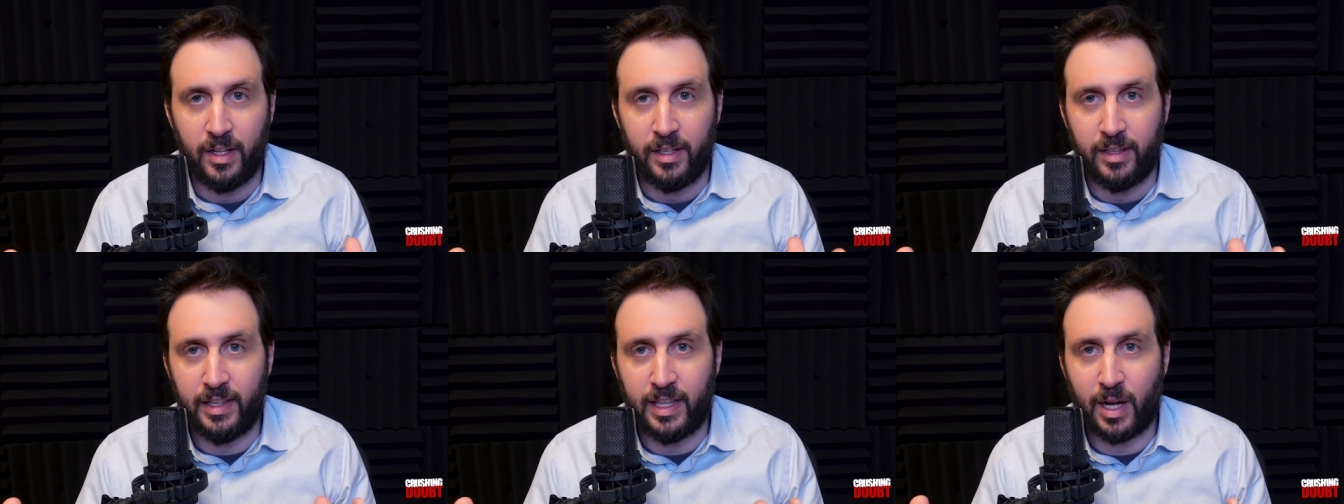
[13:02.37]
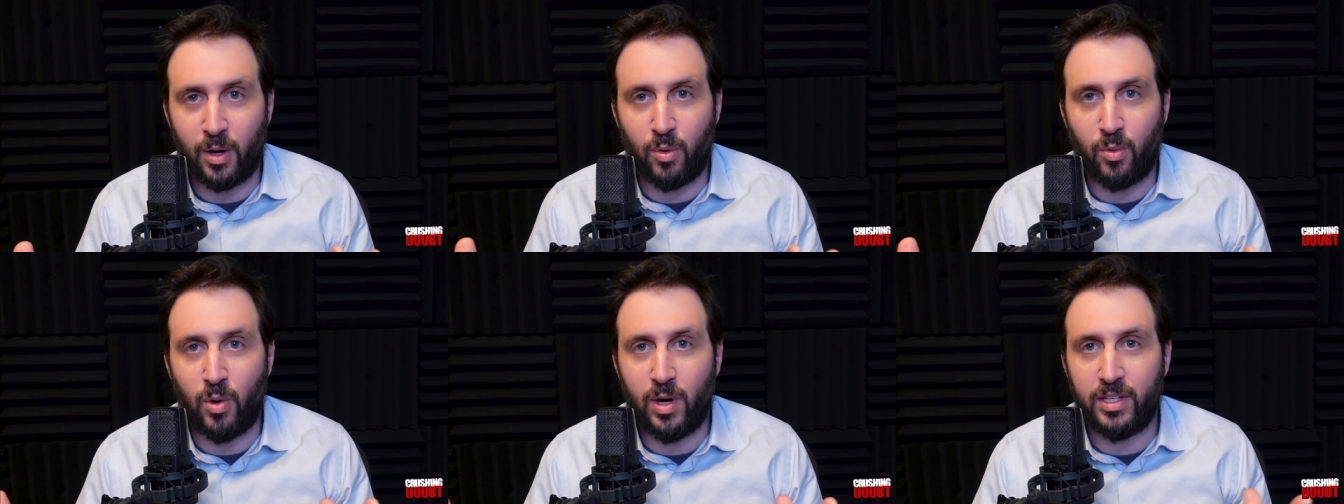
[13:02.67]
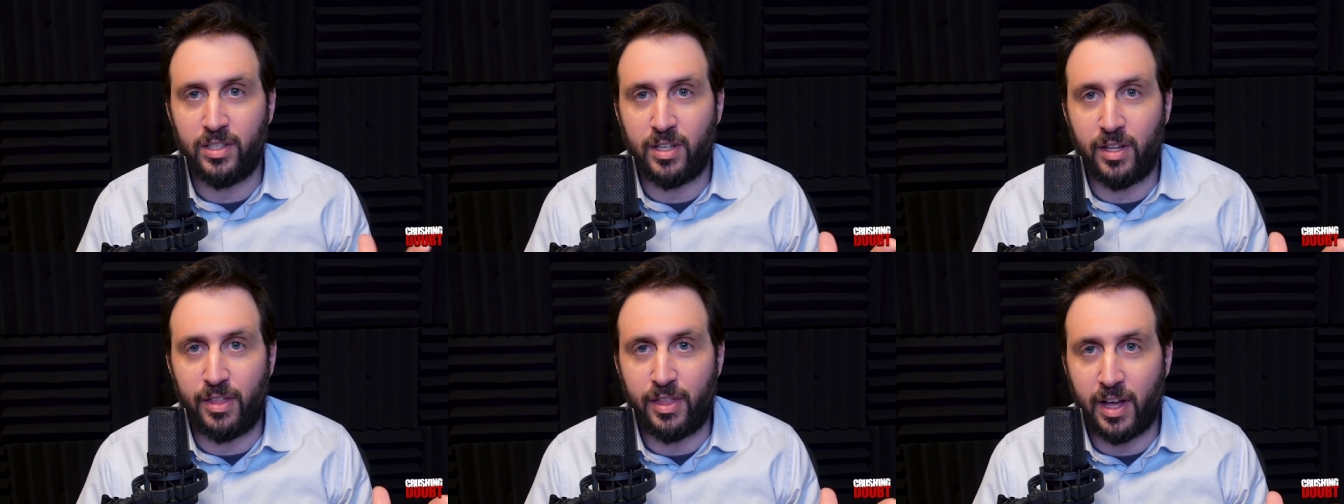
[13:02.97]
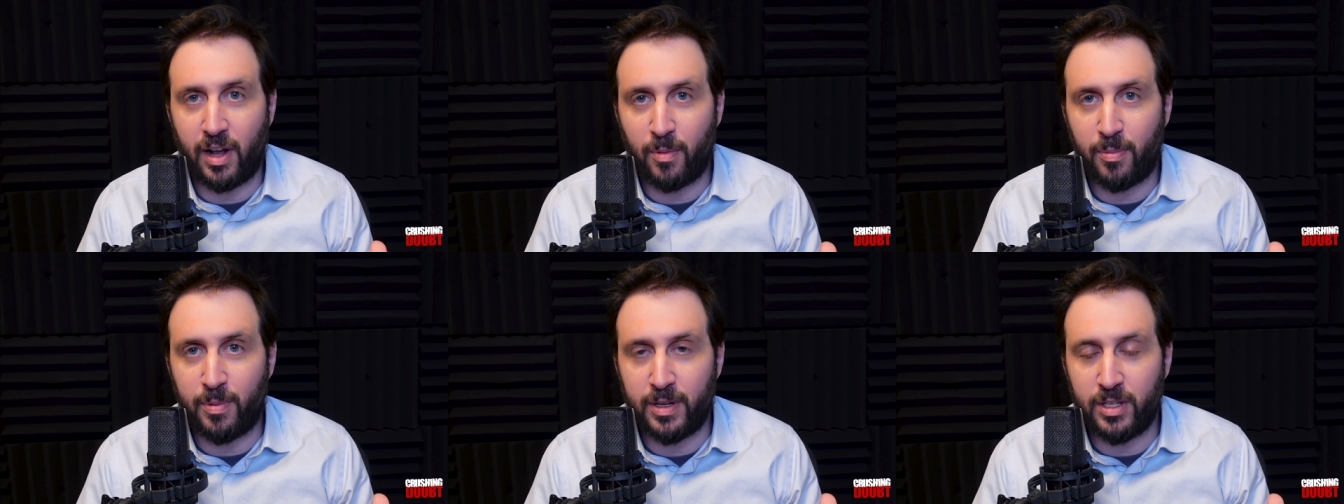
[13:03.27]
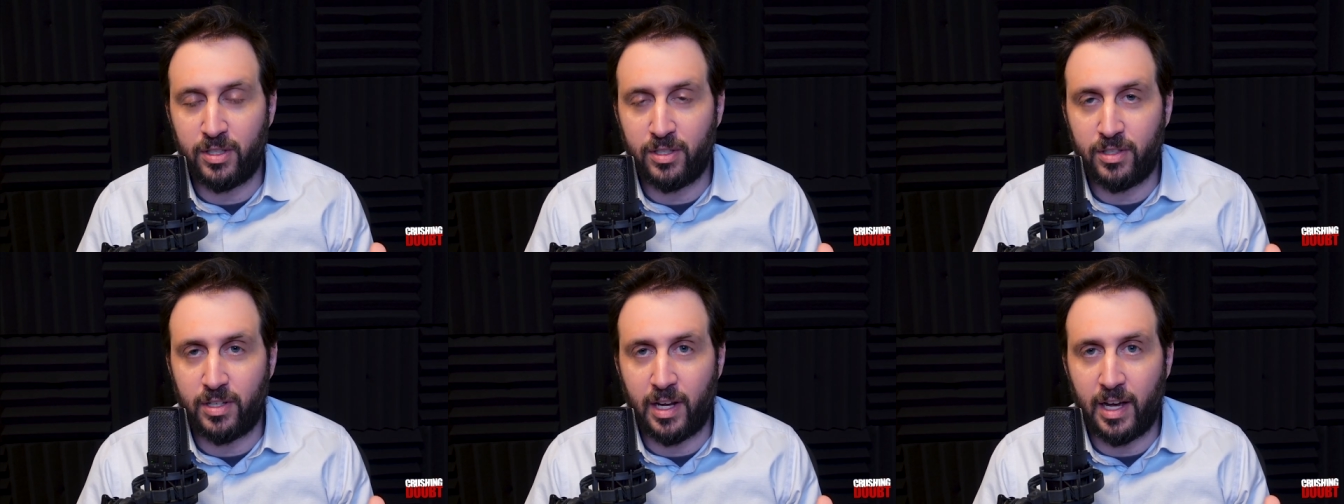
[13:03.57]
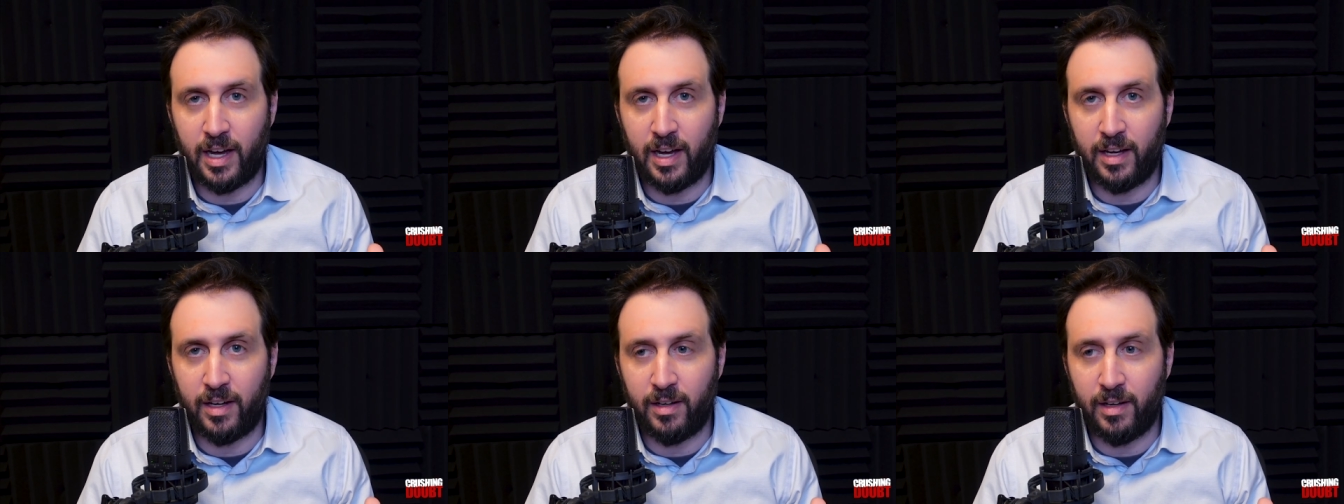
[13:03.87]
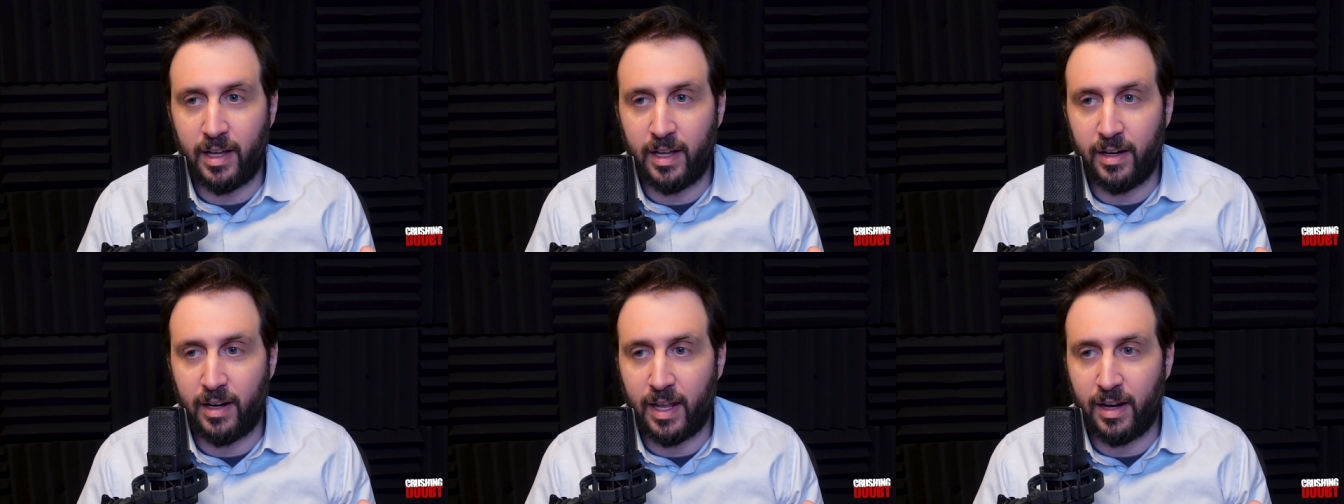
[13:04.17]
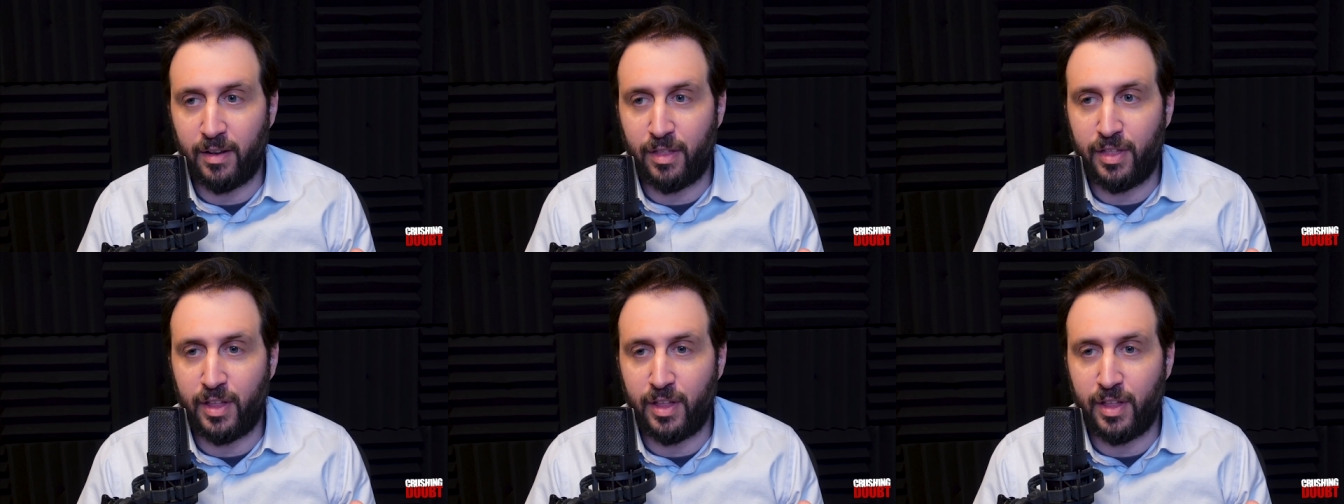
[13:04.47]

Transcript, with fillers: There was a therapist uh, and